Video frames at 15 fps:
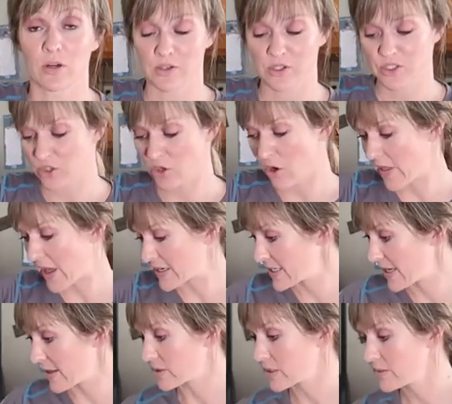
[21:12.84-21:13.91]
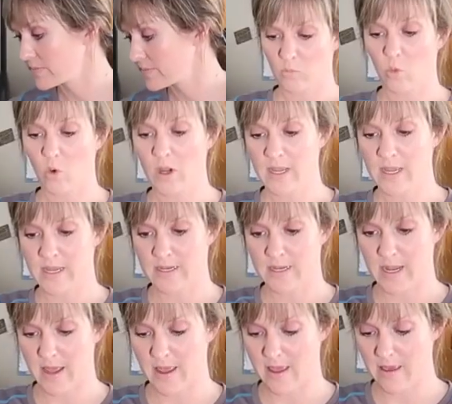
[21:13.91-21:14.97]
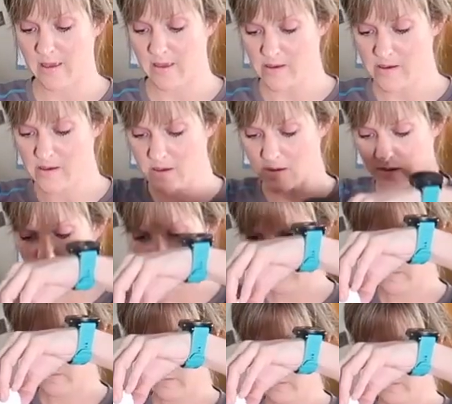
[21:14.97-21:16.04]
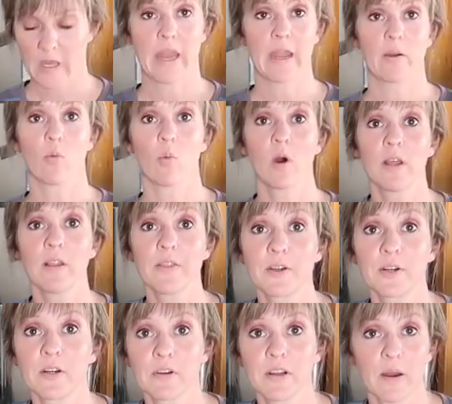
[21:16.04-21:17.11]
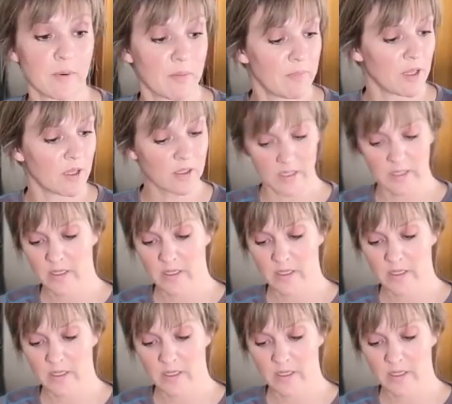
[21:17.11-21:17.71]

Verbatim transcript: stir, all that together. One egg, okay, one third of a cup of milk,